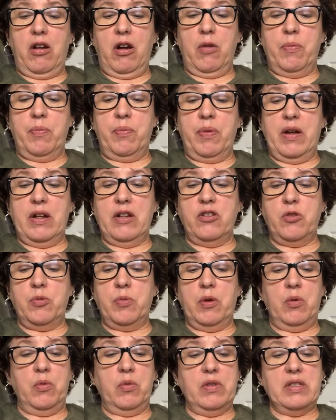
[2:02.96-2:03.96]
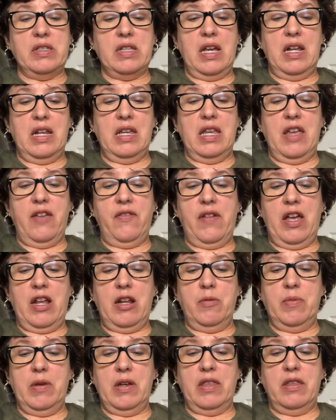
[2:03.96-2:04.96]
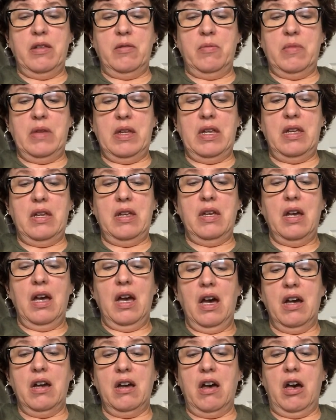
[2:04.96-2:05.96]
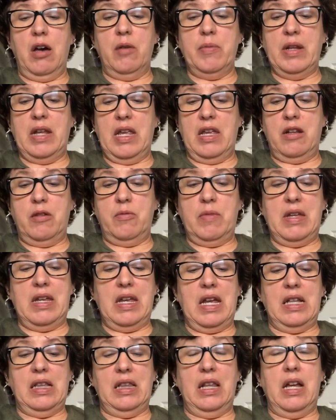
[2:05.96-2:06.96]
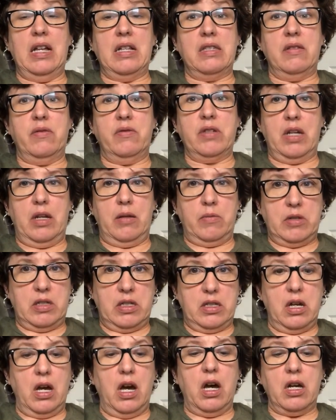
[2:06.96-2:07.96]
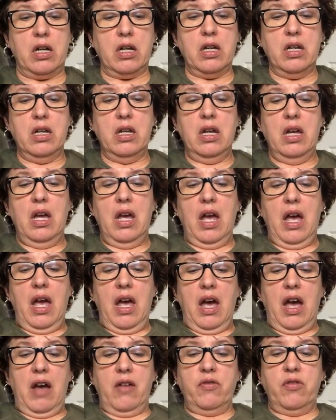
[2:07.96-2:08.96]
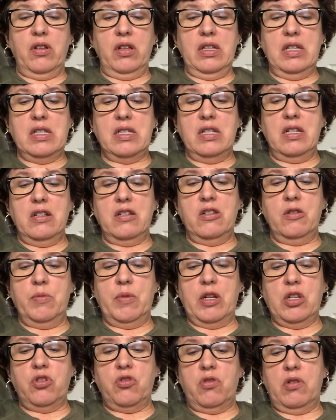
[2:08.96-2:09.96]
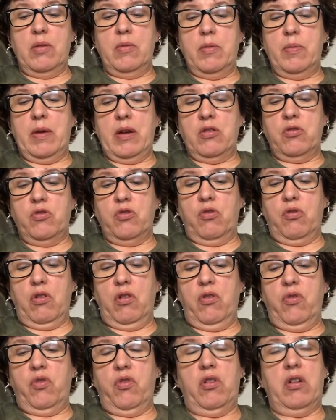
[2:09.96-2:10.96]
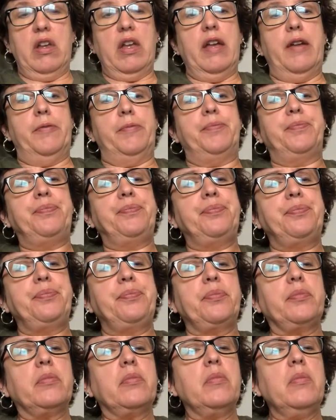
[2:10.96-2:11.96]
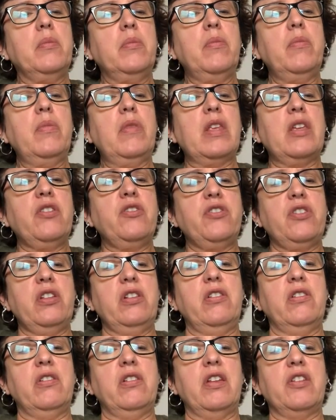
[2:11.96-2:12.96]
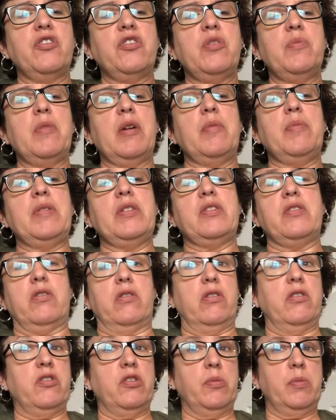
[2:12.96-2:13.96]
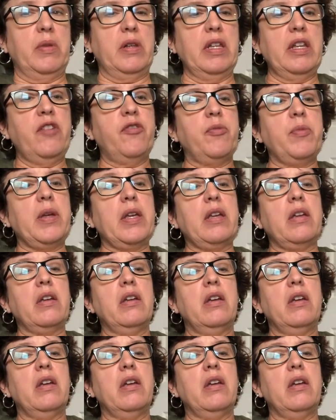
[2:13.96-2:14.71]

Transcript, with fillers: our punishment was that it gave Annabeth and me a common enemy and lots of time to talk. After listening to my dream about Grover again, she looked like she might be starting to believe me.